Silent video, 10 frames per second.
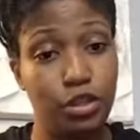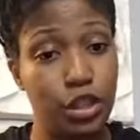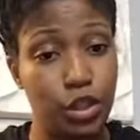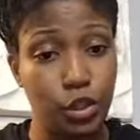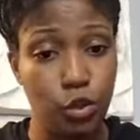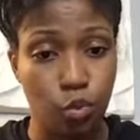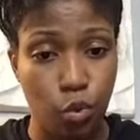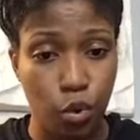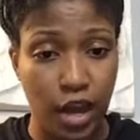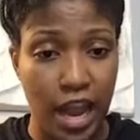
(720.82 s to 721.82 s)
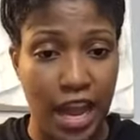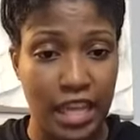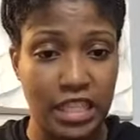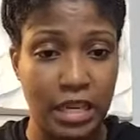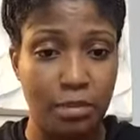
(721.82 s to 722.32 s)
you just use water
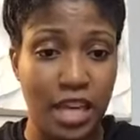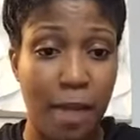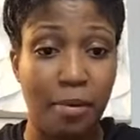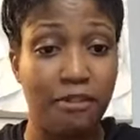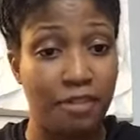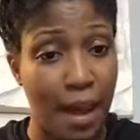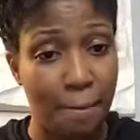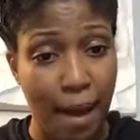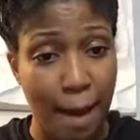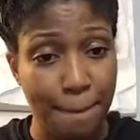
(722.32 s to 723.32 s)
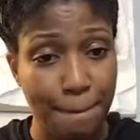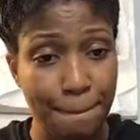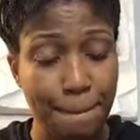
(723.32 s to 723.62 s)
and some type of flat mop.